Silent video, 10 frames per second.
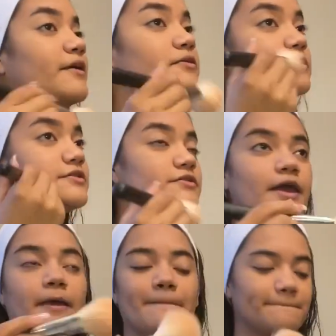which is
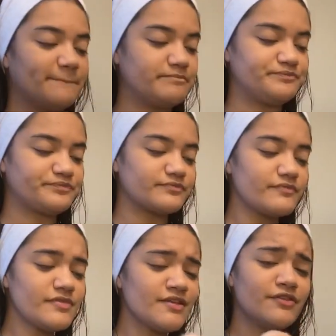okay.
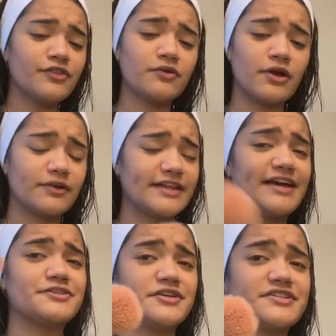Nothing wrong with
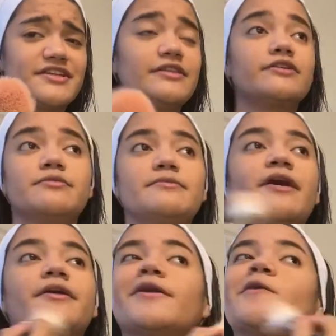that. So I just get a little bit of
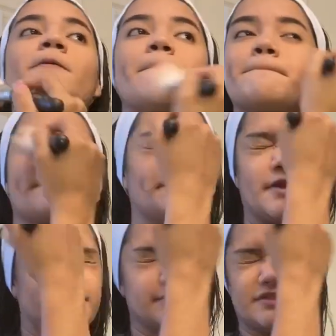powder,
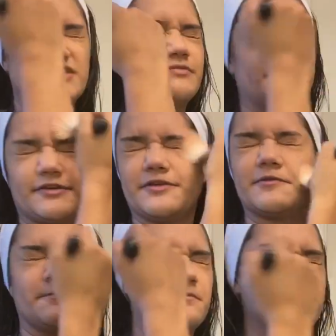I just dust my
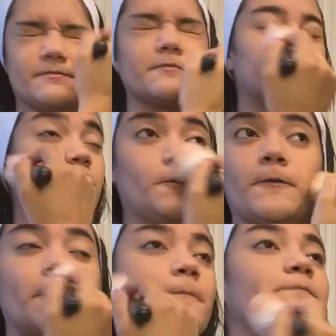face really
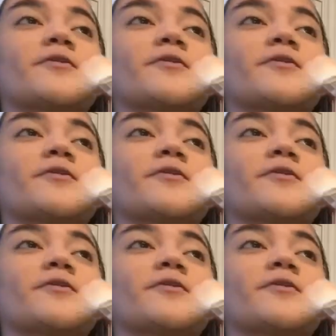quick.